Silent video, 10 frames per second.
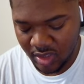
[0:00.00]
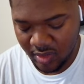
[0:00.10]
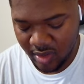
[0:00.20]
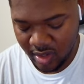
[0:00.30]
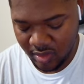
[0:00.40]

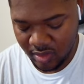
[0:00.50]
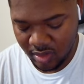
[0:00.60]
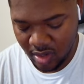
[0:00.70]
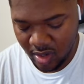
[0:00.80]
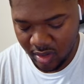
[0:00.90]
right now.
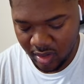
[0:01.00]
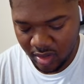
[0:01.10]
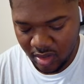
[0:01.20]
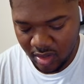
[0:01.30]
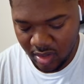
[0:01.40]
All right.
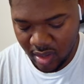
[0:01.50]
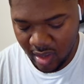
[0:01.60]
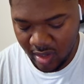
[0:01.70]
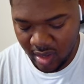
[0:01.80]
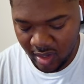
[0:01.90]

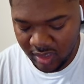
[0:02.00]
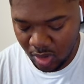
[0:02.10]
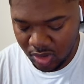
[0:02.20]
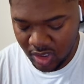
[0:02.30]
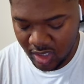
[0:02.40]
And, and let's go Gogeta